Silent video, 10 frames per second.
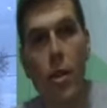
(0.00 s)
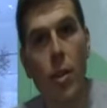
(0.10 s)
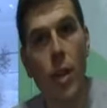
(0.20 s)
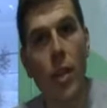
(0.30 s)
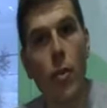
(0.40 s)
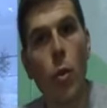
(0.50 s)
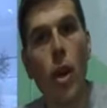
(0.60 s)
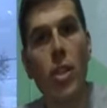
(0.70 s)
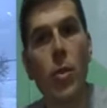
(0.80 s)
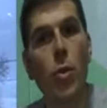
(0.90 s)
So thanks for
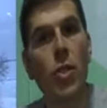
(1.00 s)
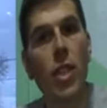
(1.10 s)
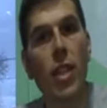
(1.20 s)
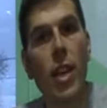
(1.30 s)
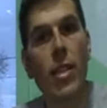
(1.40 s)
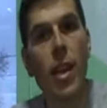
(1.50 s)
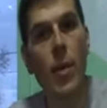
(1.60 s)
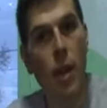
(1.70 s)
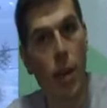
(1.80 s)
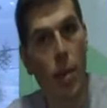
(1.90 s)
watching. We'll see you next time,
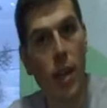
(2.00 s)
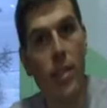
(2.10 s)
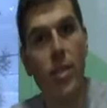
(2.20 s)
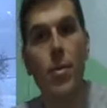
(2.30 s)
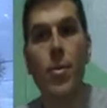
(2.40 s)
and God bless.